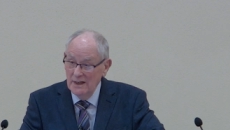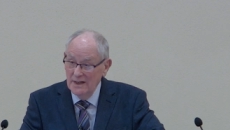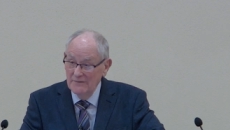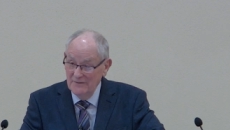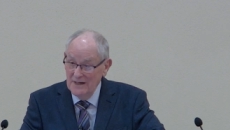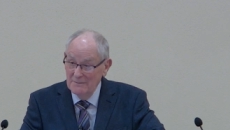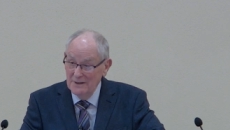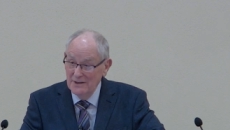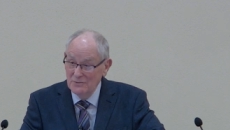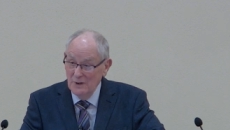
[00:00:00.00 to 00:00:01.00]
He had a
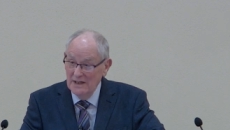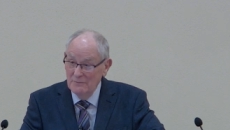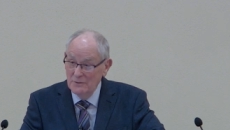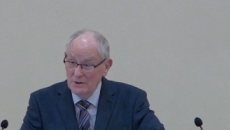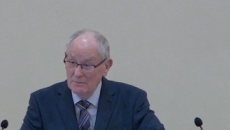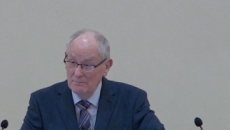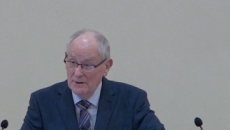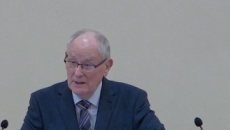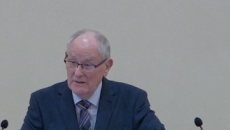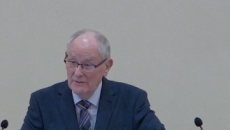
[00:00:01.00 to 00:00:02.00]
family. His wife was a
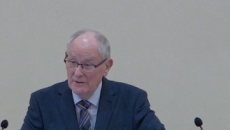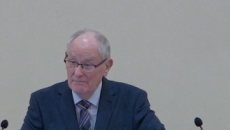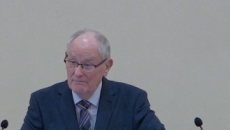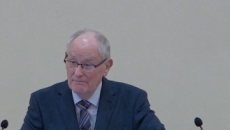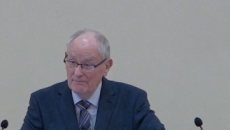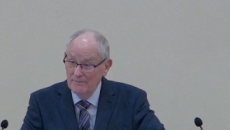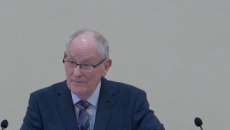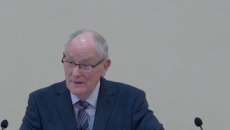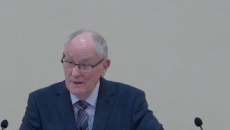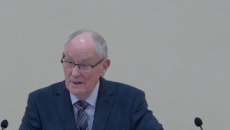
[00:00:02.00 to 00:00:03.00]
believer.
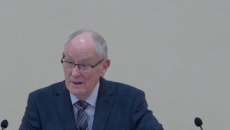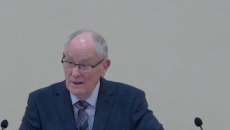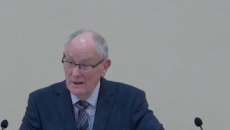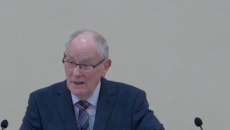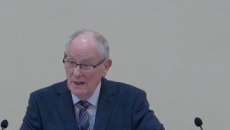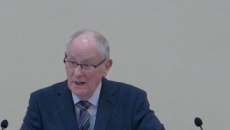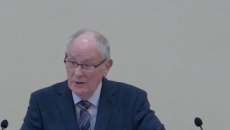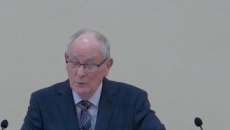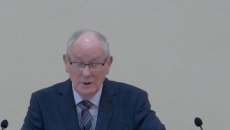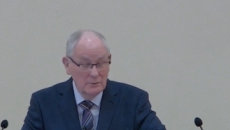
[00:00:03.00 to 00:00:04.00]

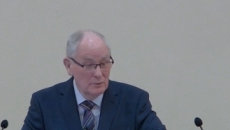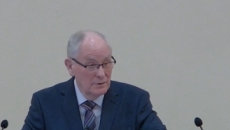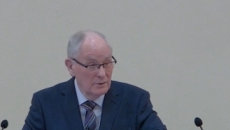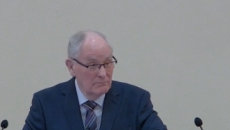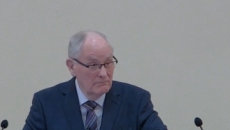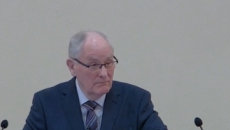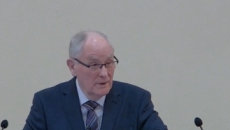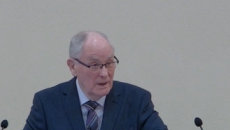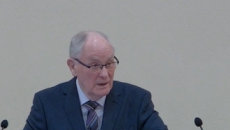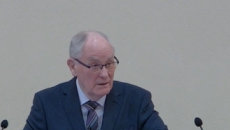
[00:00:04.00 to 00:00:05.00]
I know he had
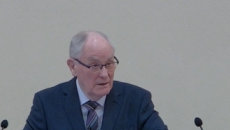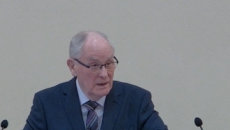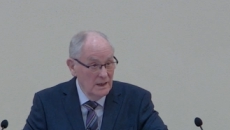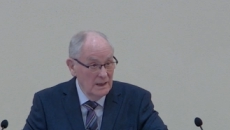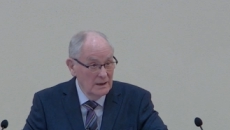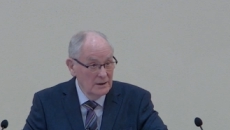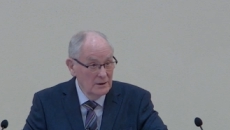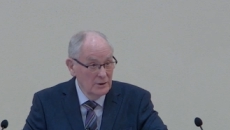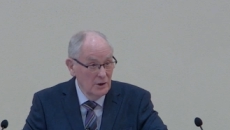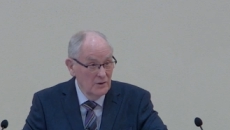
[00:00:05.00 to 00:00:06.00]
a
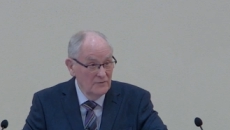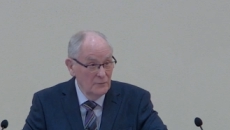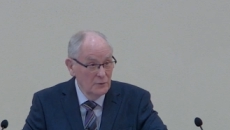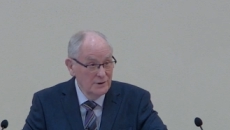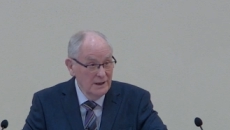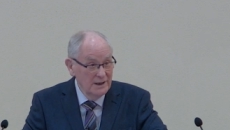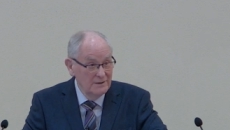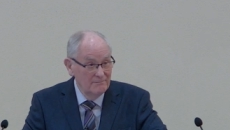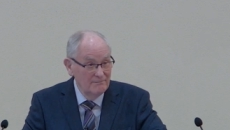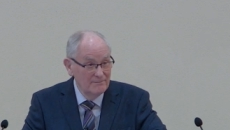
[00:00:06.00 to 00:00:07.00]
little girl of 14. She
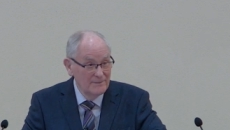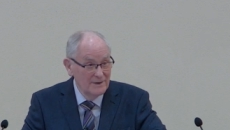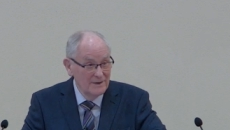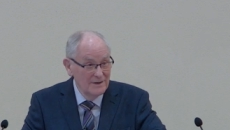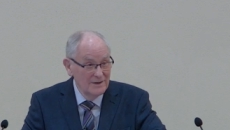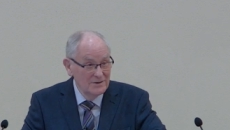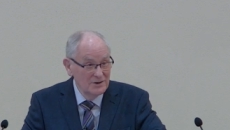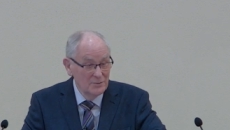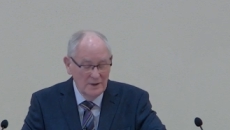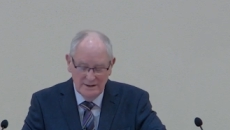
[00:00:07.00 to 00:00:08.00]

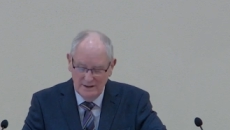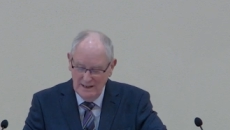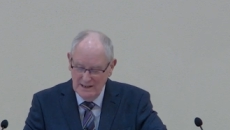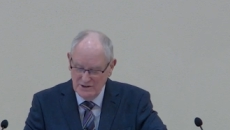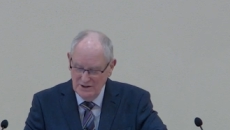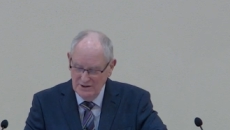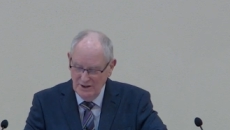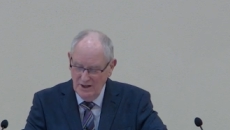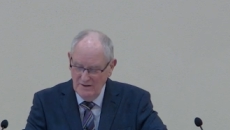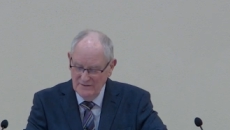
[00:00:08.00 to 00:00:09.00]
had read the lesson at
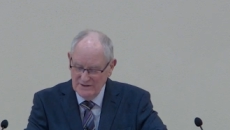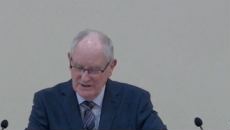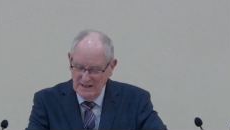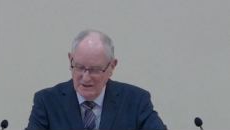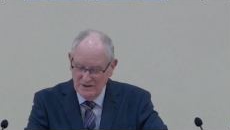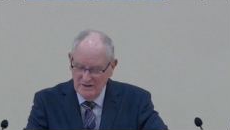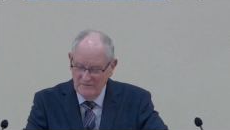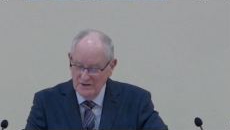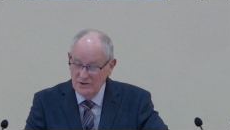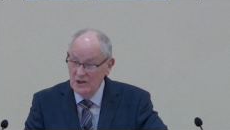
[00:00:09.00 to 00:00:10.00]
the harvest
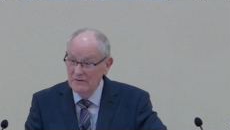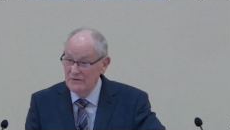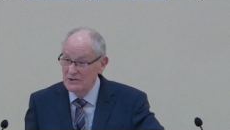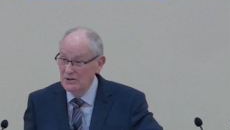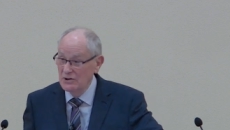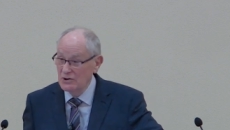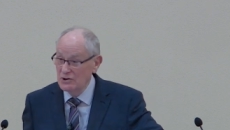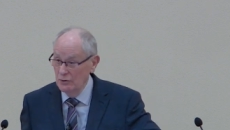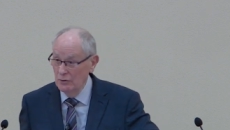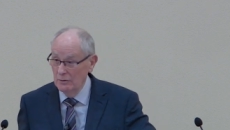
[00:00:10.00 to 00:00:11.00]
thanksgiving service in the
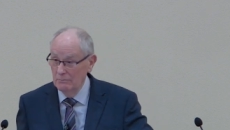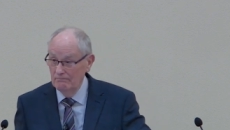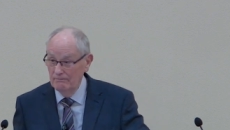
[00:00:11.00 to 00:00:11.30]
school